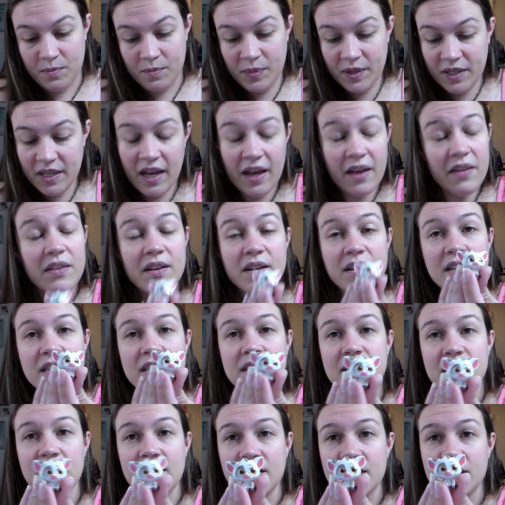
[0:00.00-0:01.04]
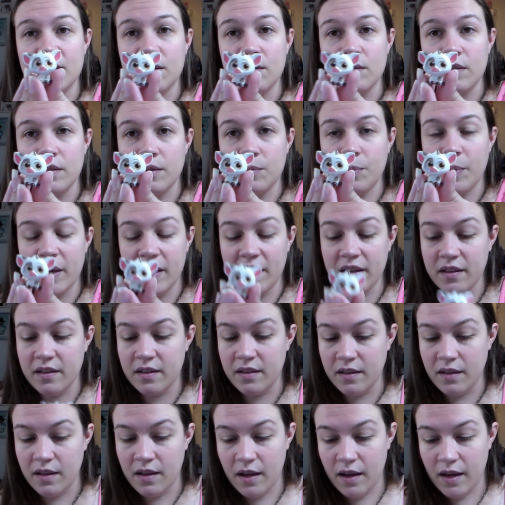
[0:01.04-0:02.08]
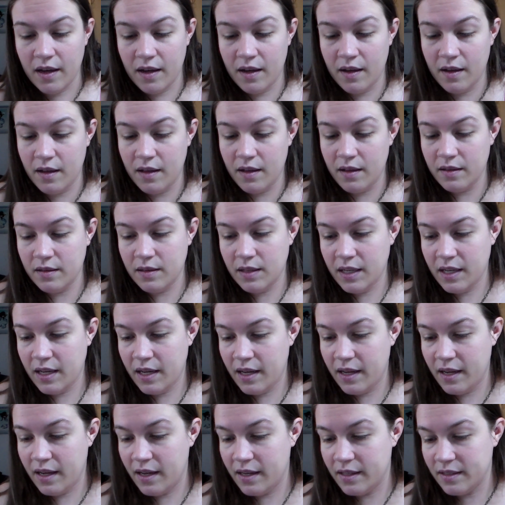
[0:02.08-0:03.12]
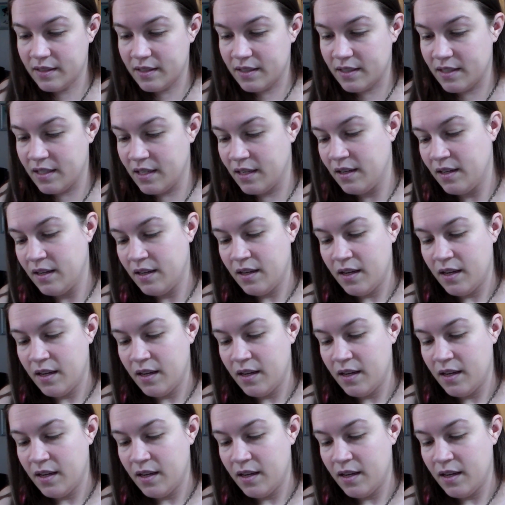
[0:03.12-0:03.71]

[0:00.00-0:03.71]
But yeah, there it is, a cute little pig. Let's